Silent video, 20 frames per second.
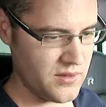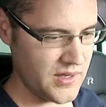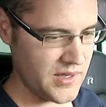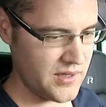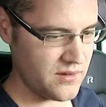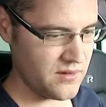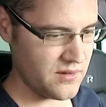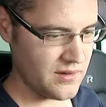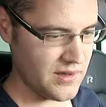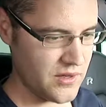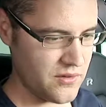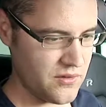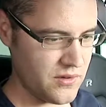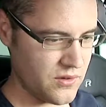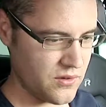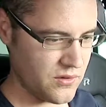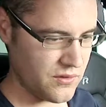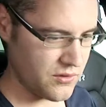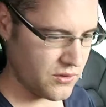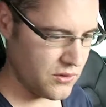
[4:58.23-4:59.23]
heated
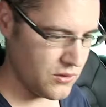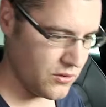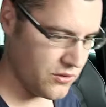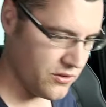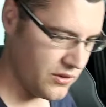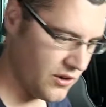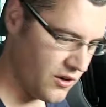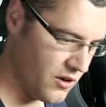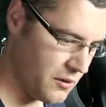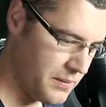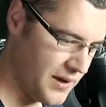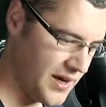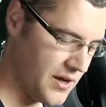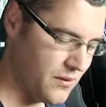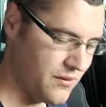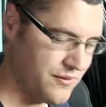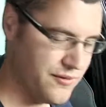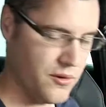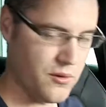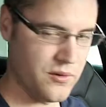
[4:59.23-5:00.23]
electric of course, they are power
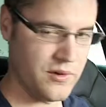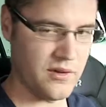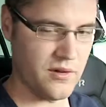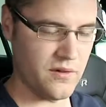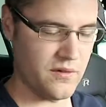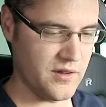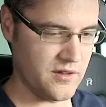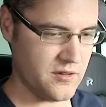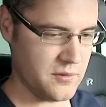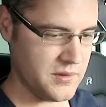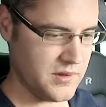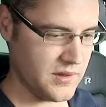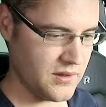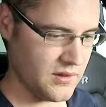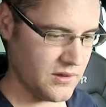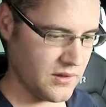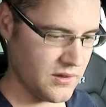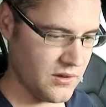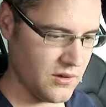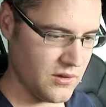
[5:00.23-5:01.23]
folding on this
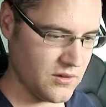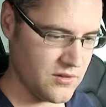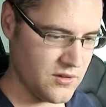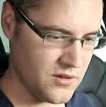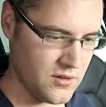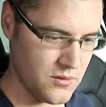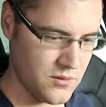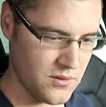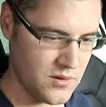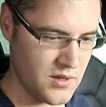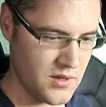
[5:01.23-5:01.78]
particular car too,